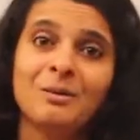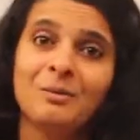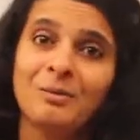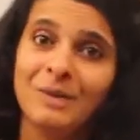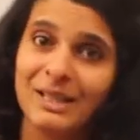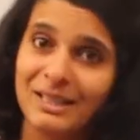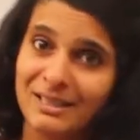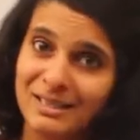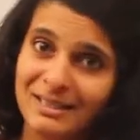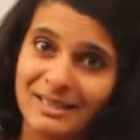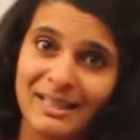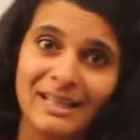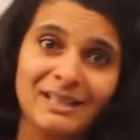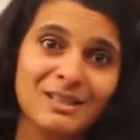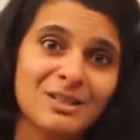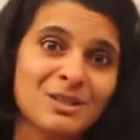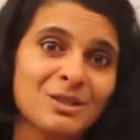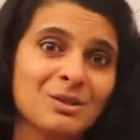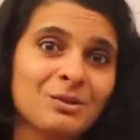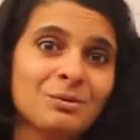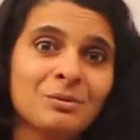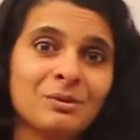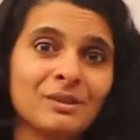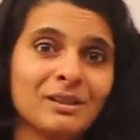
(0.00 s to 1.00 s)
Once
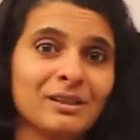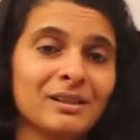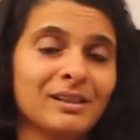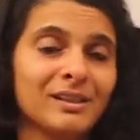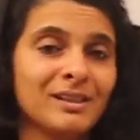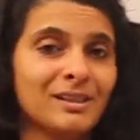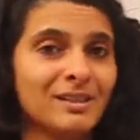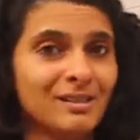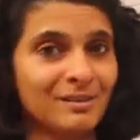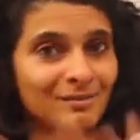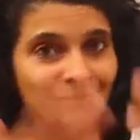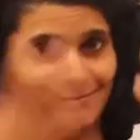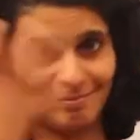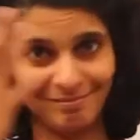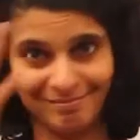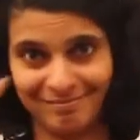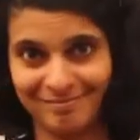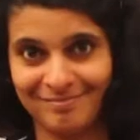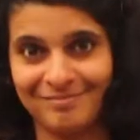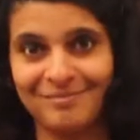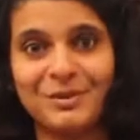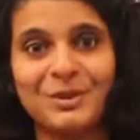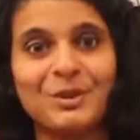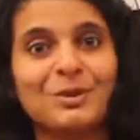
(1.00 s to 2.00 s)
that's soothed,
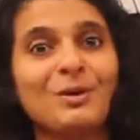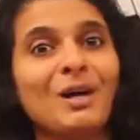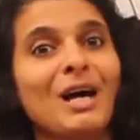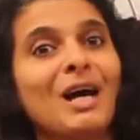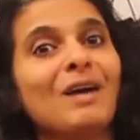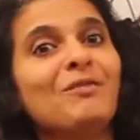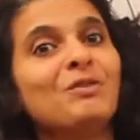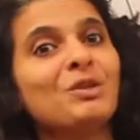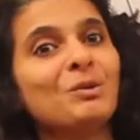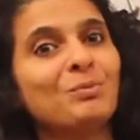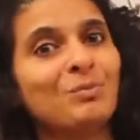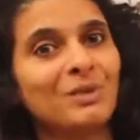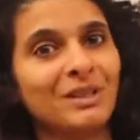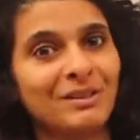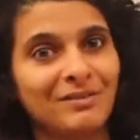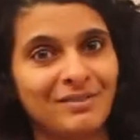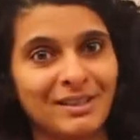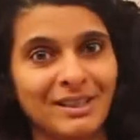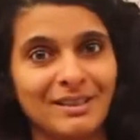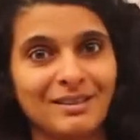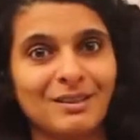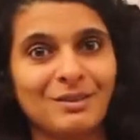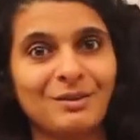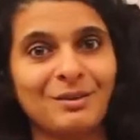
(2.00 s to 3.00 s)
you have your
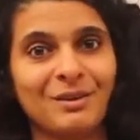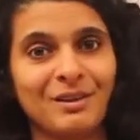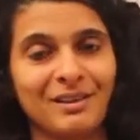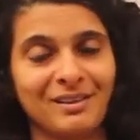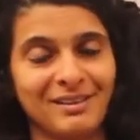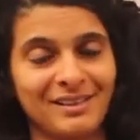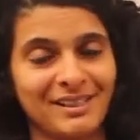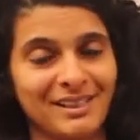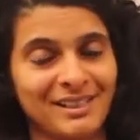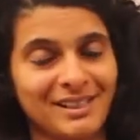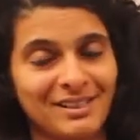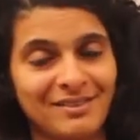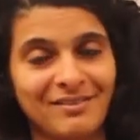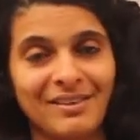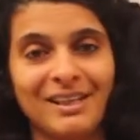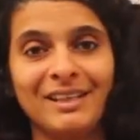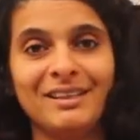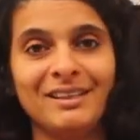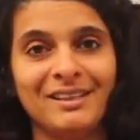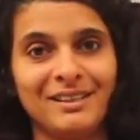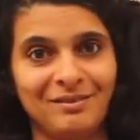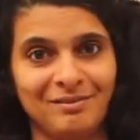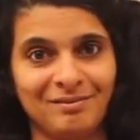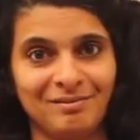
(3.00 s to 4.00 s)
prefrontal cortex
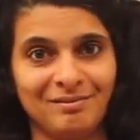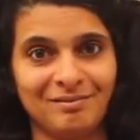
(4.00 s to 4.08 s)
ready,